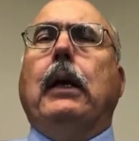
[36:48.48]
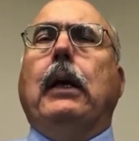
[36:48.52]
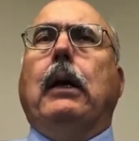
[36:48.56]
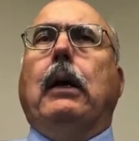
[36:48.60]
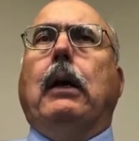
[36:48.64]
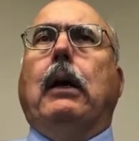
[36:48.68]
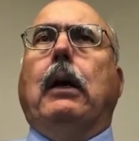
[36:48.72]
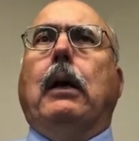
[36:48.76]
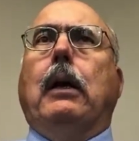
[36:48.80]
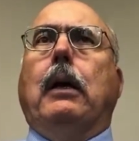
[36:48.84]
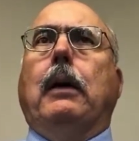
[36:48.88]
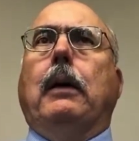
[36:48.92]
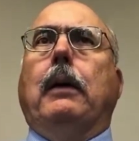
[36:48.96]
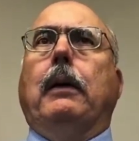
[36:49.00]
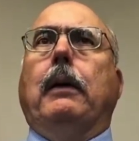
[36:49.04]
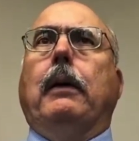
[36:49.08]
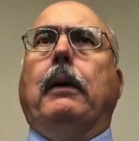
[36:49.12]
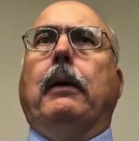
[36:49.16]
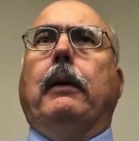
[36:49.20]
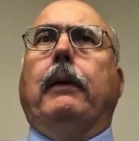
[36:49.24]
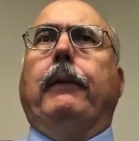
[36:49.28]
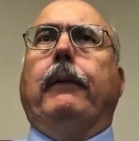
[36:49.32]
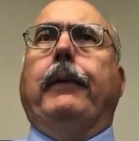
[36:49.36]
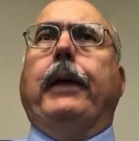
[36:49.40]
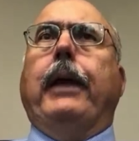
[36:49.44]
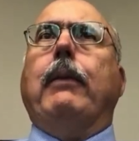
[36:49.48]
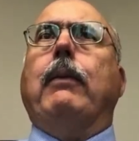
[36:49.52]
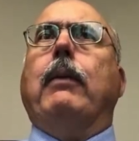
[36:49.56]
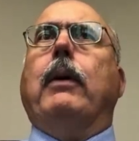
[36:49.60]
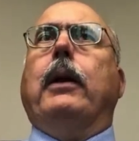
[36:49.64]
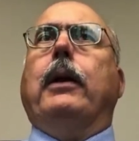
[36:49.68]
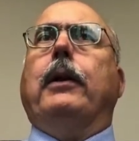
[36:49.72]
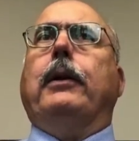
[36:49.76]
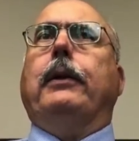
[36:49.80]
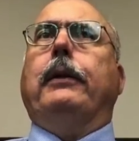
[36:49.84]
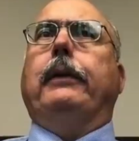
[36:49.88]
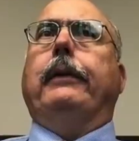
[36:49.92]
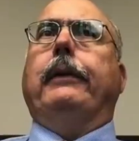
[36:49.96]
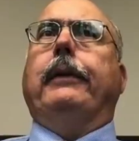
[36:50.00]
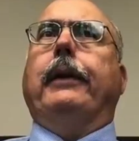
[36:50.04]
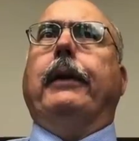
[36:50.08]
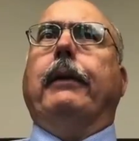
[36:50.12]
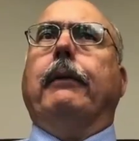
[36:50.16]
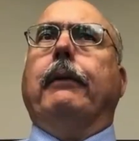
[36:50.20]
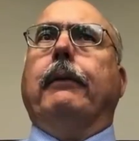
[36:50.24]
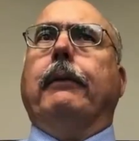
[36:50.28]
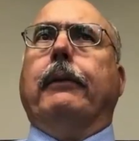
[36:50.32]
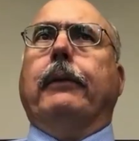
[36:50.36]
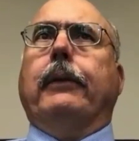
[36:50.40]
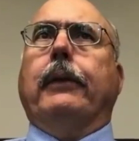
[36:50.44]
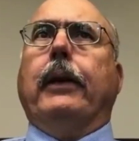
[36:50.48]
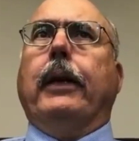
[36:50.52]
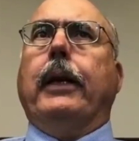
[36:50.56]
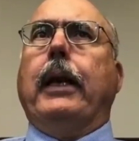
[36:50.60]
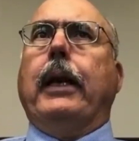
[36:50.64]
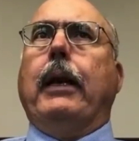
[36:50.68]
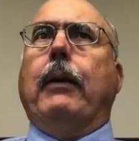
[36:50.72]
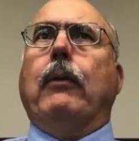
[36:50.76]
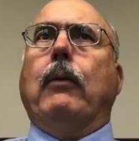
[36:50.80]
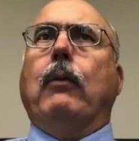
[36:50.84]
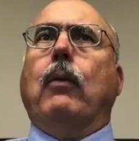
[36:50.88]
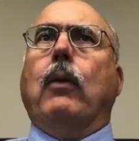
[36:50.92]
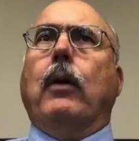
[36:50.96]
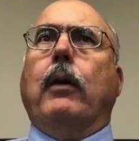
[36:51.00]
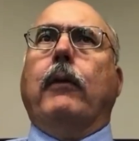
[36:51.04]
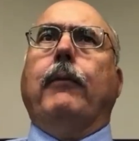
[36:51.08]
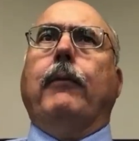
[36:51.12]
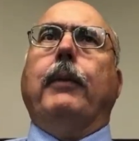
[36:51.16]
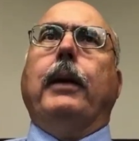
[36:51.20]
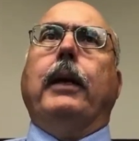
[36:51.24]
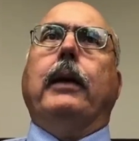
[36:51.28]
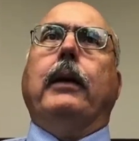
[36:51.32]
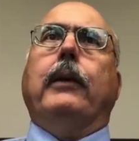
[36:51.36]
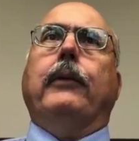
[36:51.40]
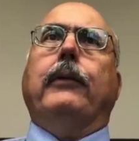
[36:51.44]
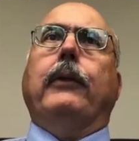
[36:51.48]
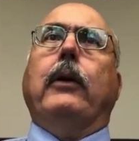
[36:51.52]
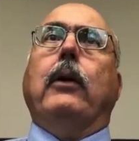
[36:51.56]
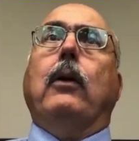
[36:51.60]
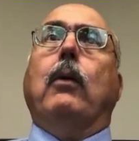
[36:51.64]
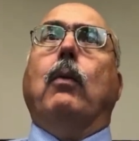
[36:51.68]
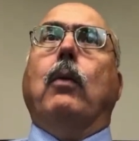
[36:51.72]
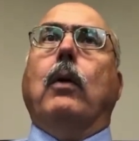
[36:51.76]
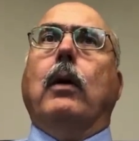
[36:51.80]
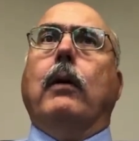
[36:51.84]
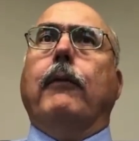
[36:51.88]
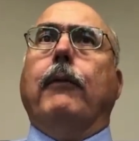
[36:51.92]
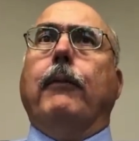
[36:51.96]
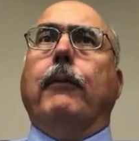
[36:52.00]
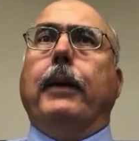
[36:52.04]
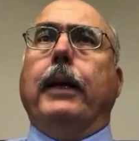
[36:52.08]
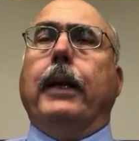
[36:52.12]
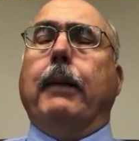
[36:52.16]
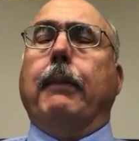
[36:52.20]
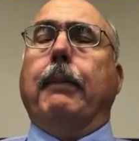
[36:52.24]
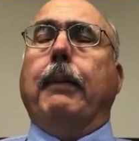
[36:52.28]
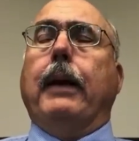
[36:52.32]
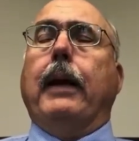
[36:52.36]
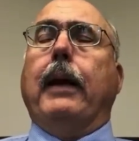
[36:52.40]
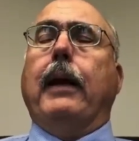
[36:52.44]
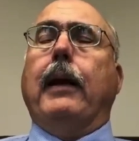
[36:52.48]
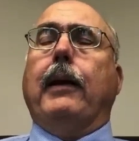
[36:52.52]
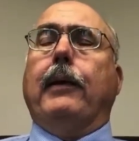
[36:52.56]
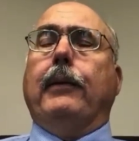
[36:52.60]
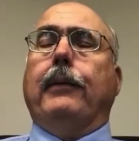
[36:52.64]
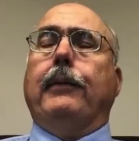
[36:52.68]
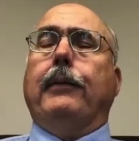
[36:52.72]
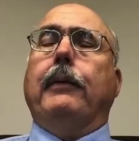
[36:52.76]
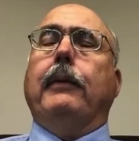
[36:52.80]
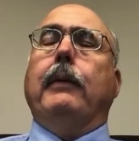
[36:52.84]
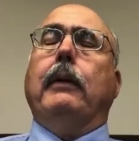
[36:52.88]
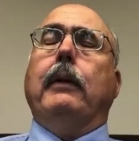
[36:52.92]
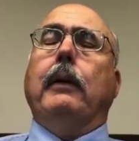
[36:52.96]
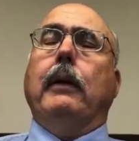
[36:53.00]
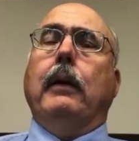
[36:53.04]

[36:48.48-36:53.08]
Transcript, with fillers: Uh, they wanted, they're, they came to work for me because they all worked for me in the past,